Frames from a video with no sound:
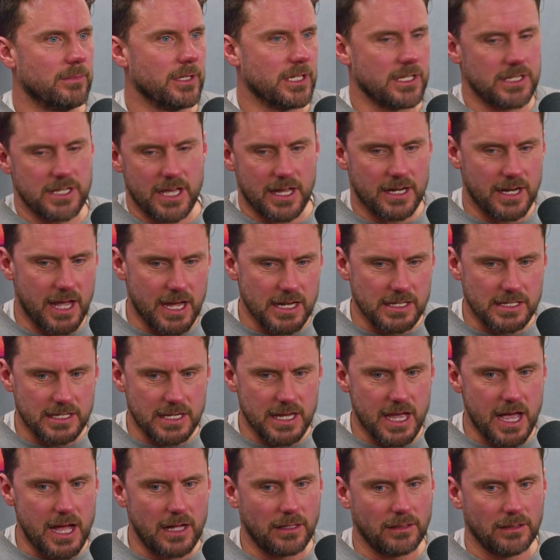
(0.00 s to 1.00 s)
Because he had an
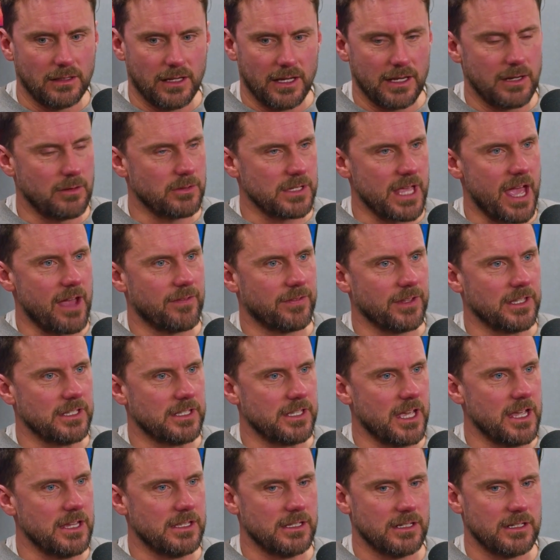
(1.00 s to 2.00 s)
ACL and he was out for the
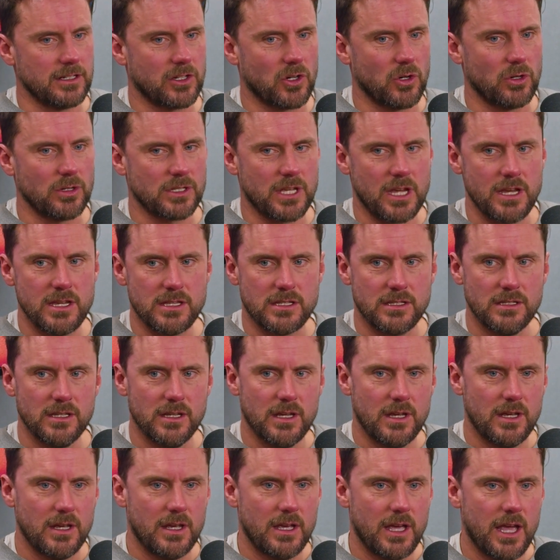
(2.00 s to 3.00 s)
season. And of course, he
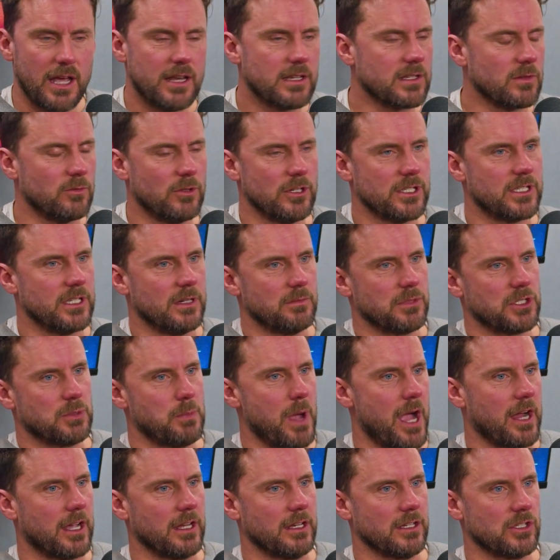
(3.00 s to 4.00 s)
doesn't want some
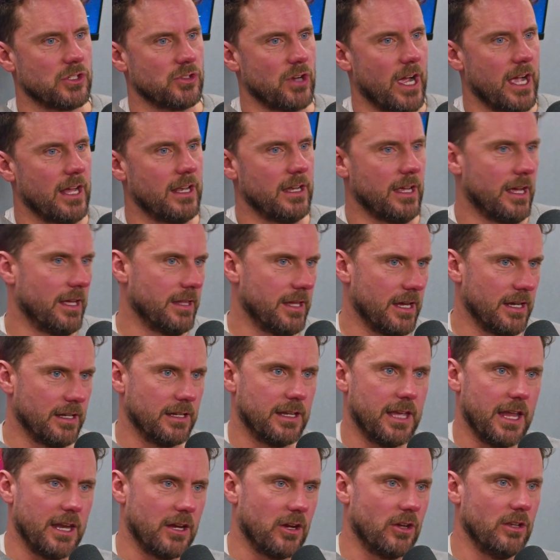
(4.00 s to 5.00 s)
schmuck in Australia then
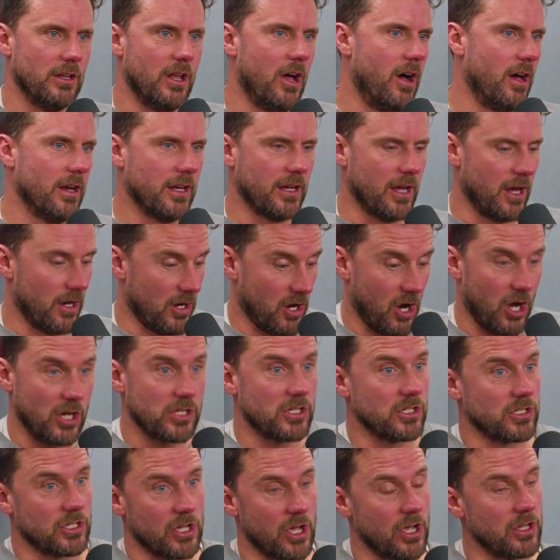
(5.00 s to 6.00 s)
getting online and going, I
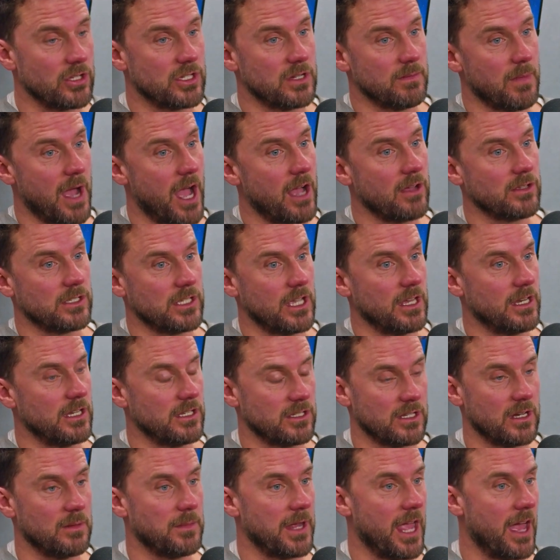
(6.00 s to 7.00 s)
just heard Jamal said
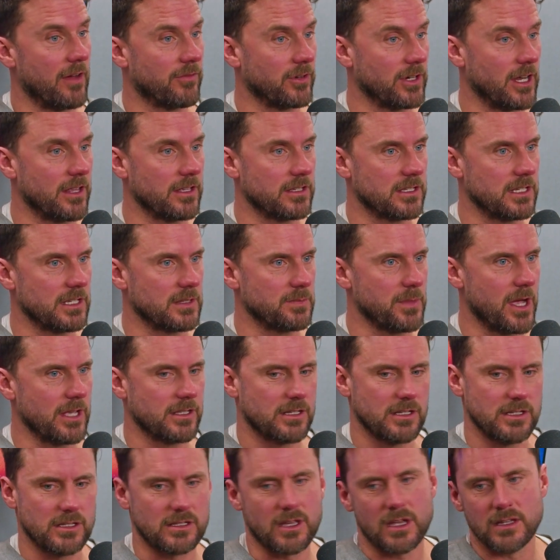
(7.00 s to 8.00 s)
he's going to be out for another 6
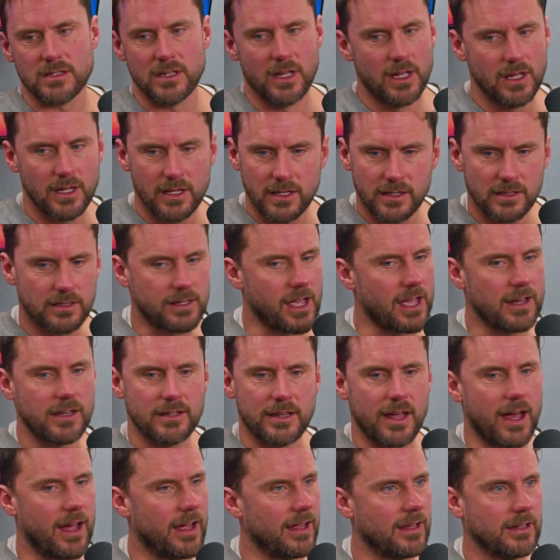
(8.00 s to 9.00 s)
months. He just goes, day to
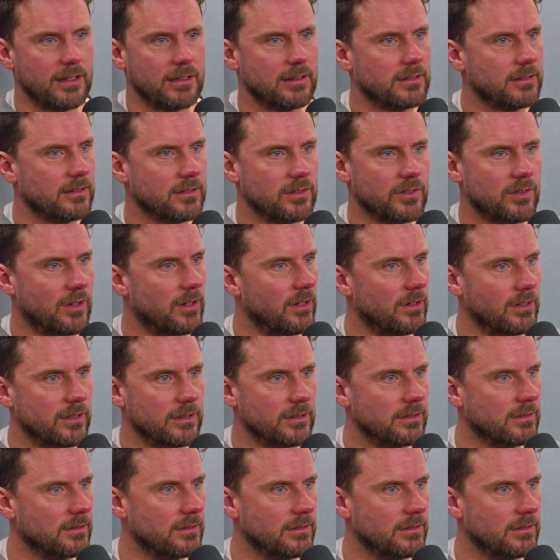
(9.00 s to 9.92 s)
day, it's fine.